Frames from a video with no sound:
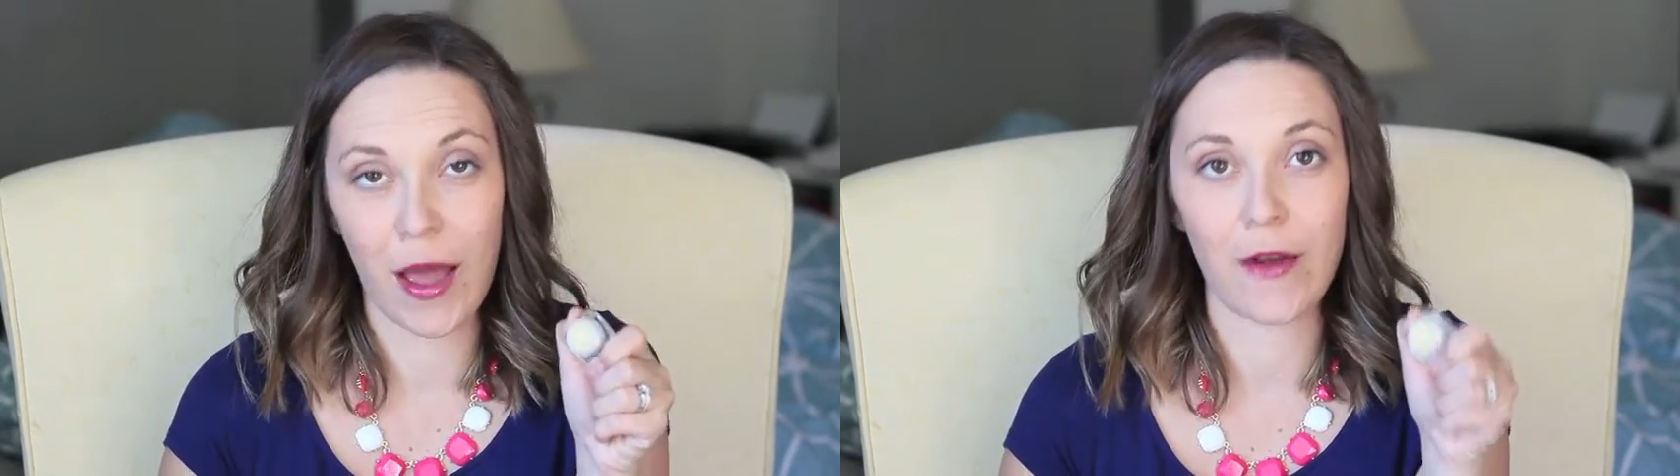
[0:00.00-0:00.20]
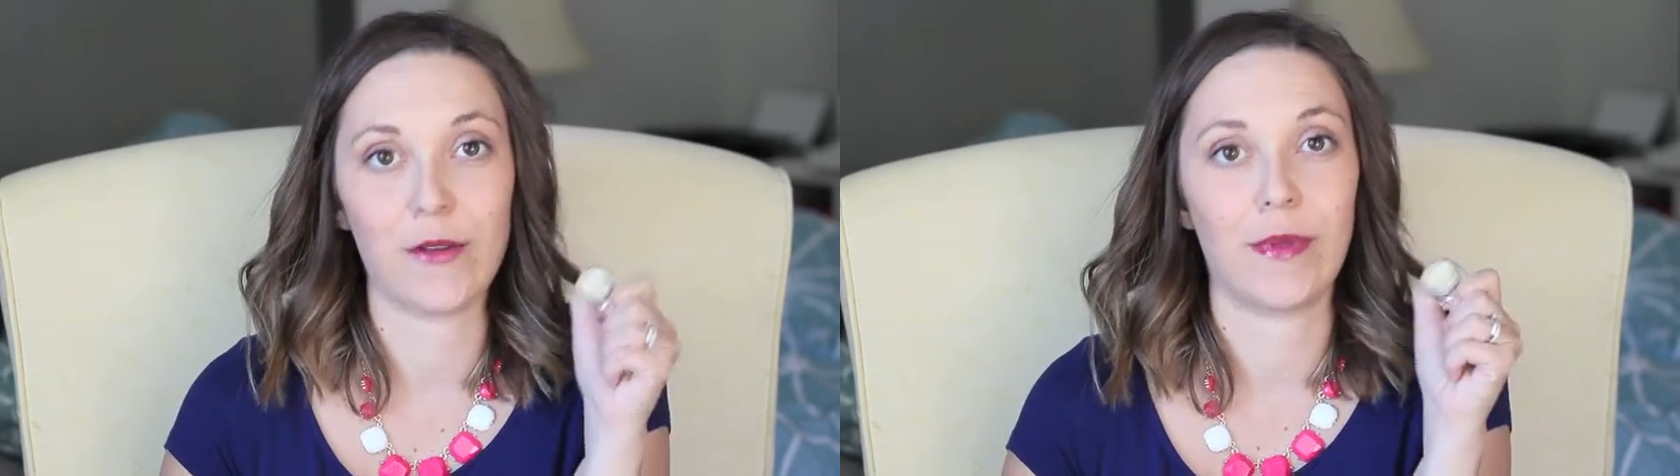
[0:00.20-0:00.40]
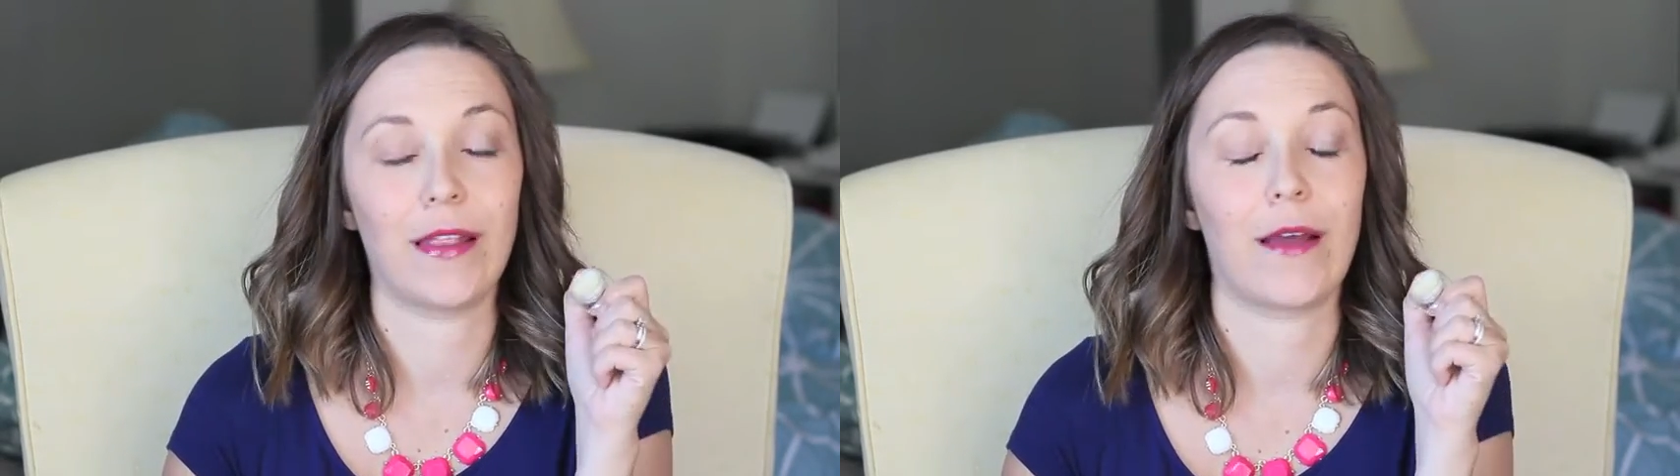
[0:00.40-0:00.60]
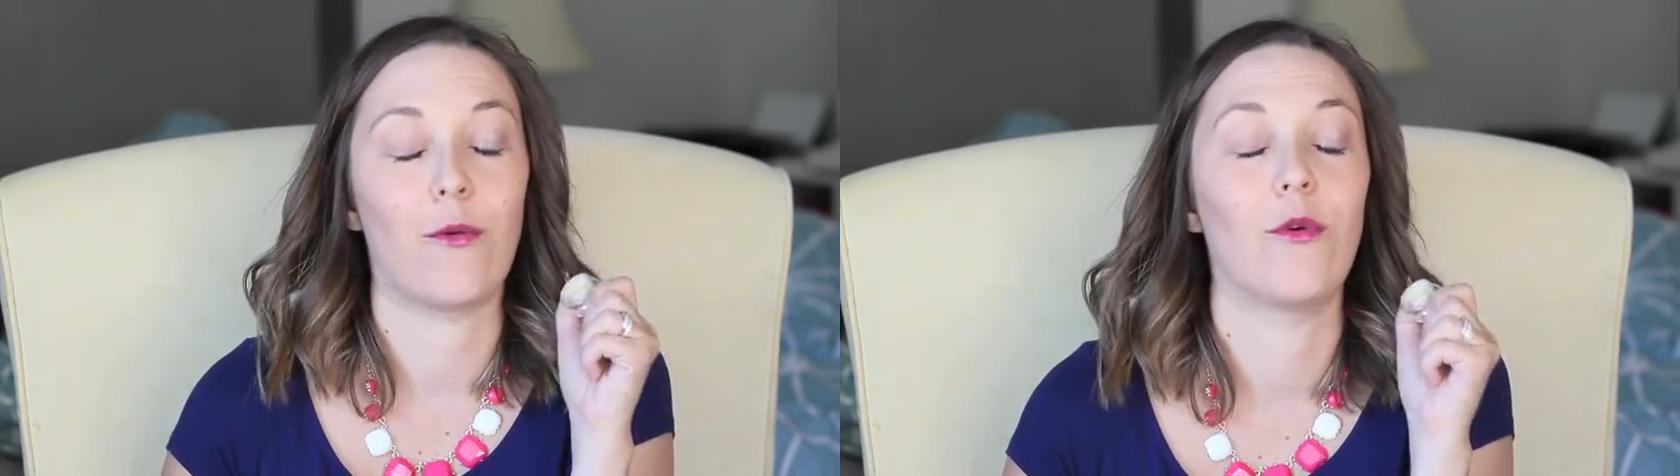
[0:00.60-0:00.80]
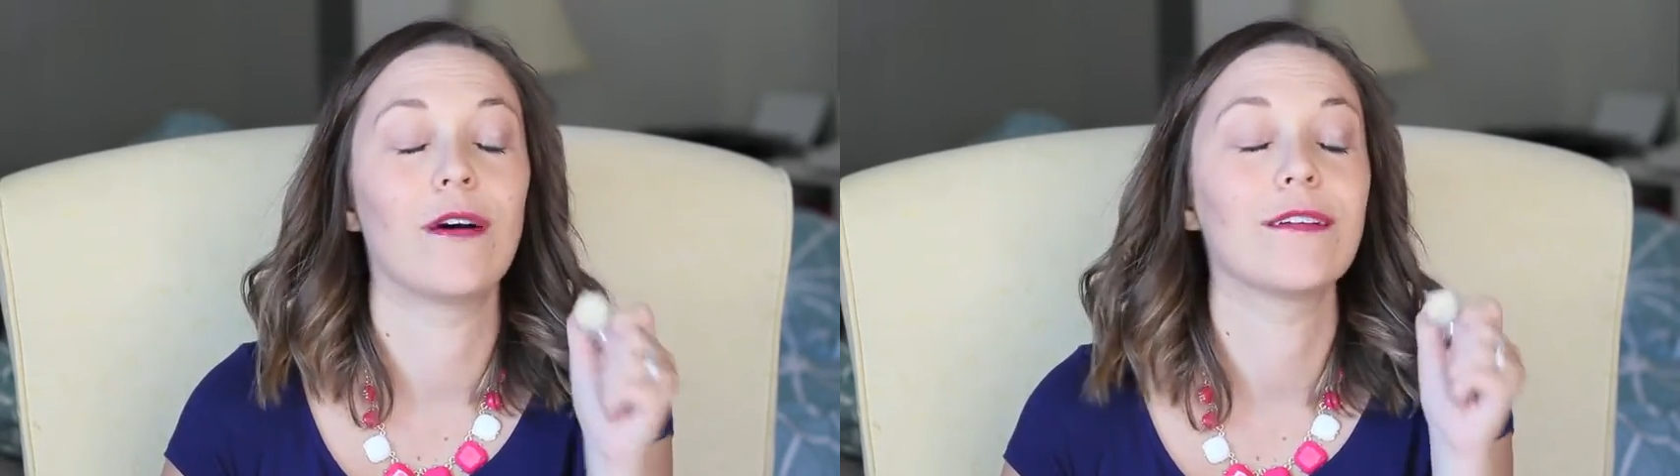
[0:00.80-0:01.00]
I would be like
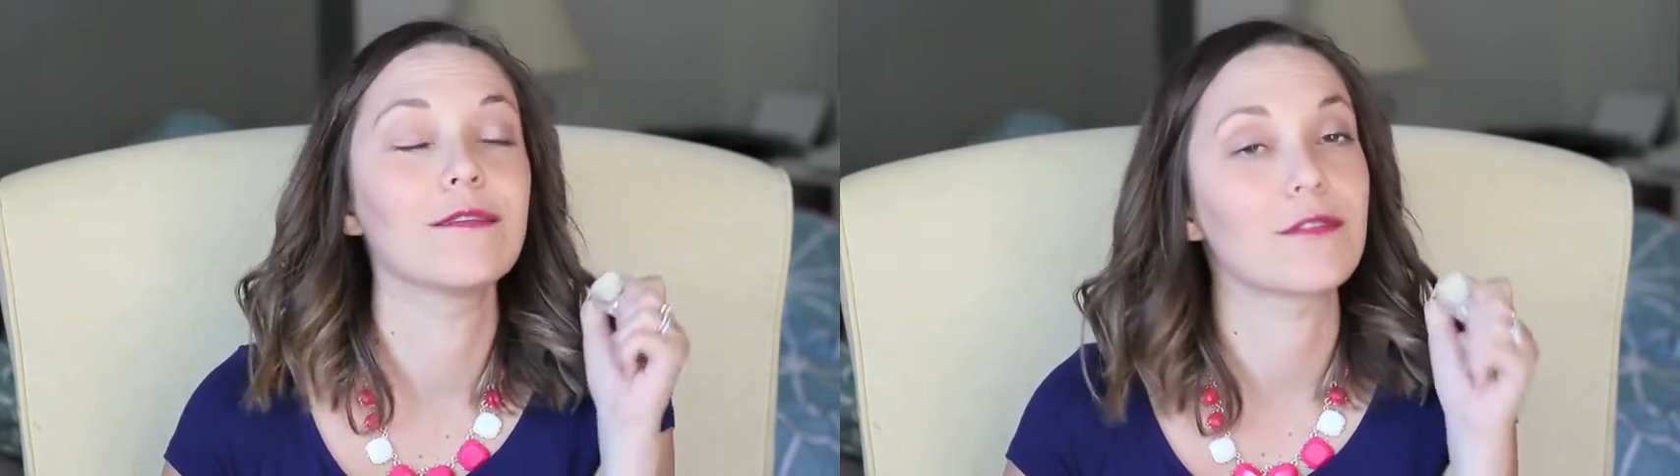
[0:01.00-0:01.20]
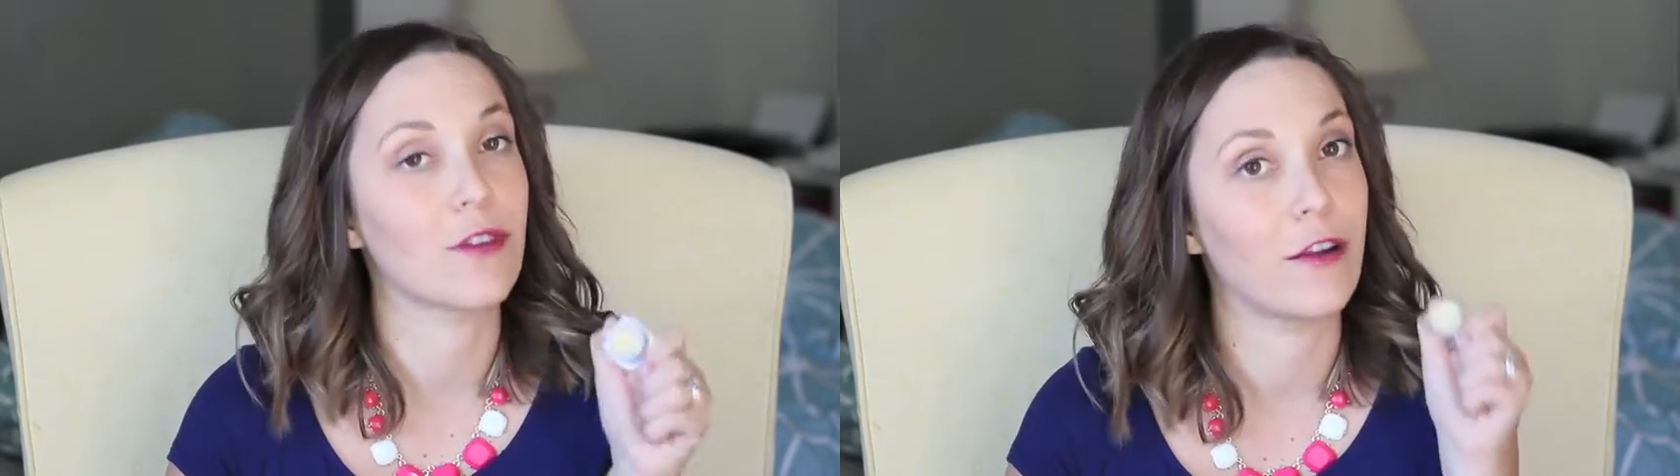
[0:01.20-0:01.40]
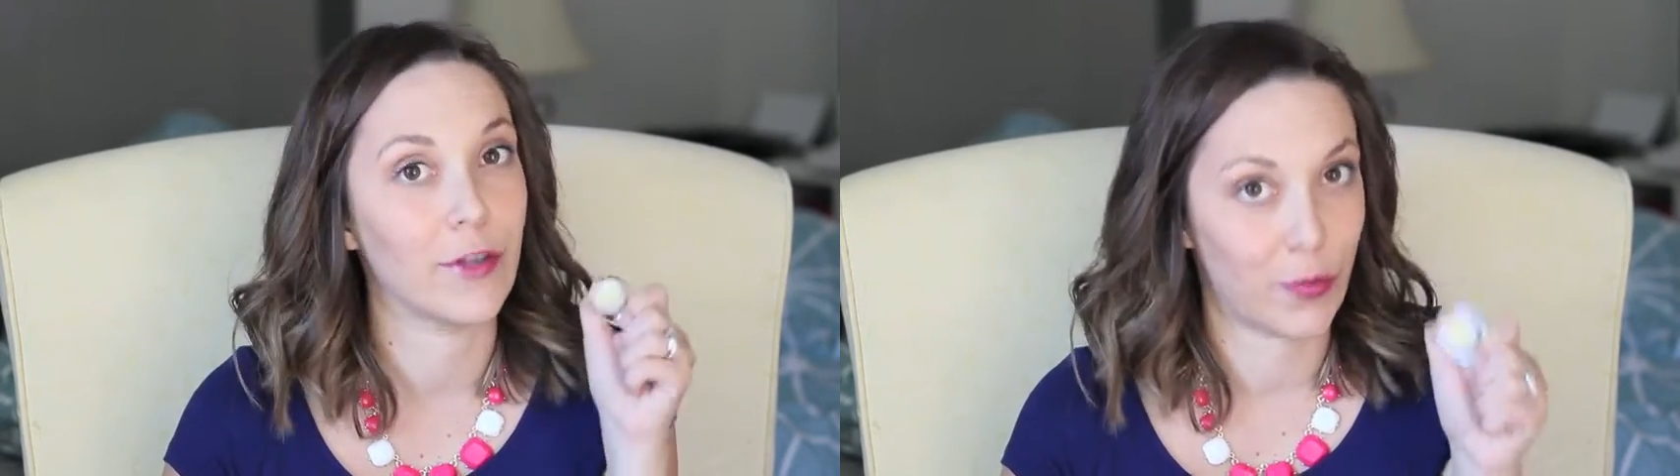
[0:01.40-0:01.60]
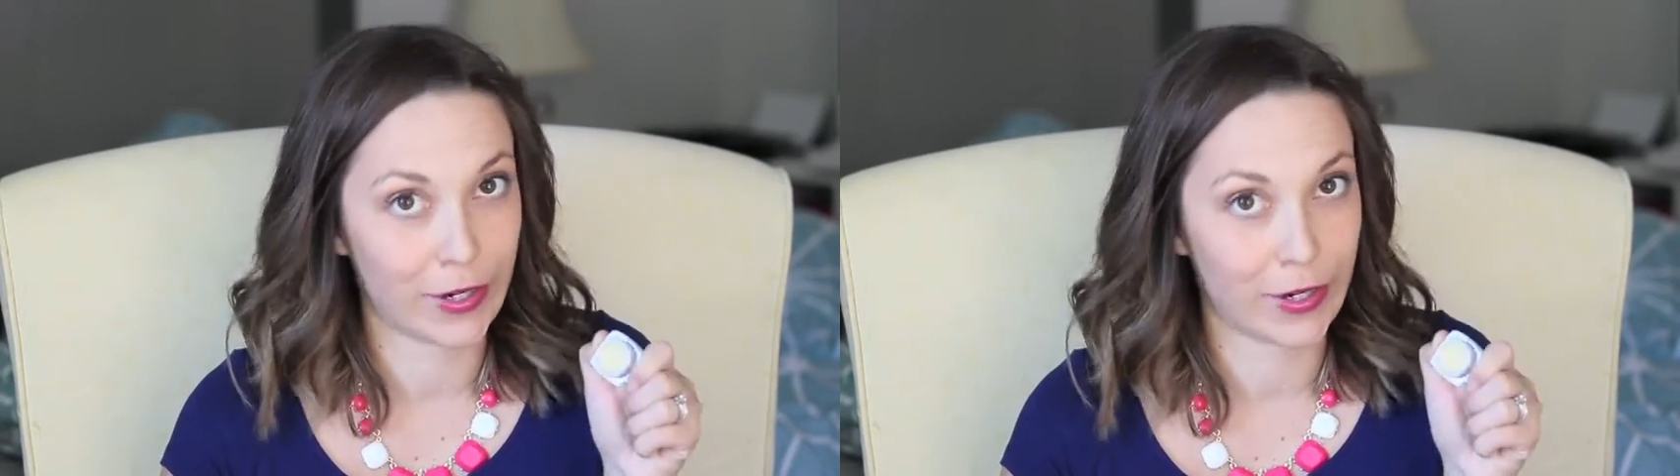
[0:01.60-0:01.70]
one starving